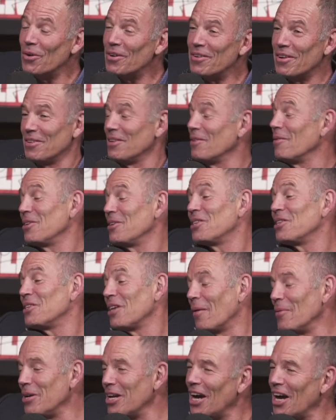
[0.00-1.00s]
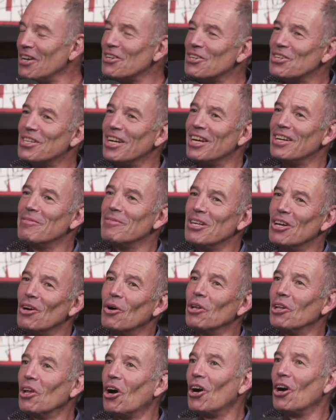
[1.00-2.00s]
it, it's, I mean, I understand, you
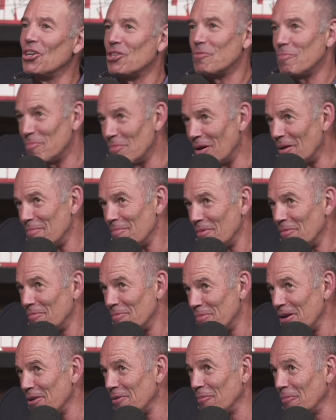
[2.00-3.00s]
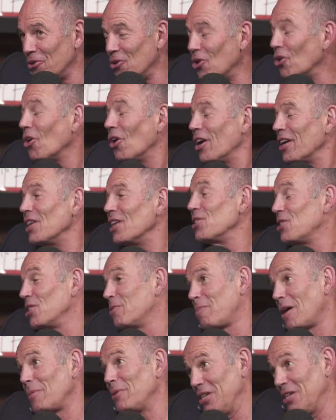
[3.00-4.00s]
know, a large, uh, pe your audience is
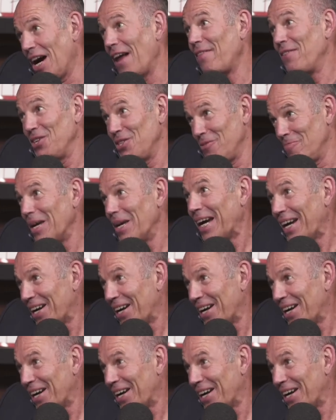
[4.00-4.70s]
probably not these big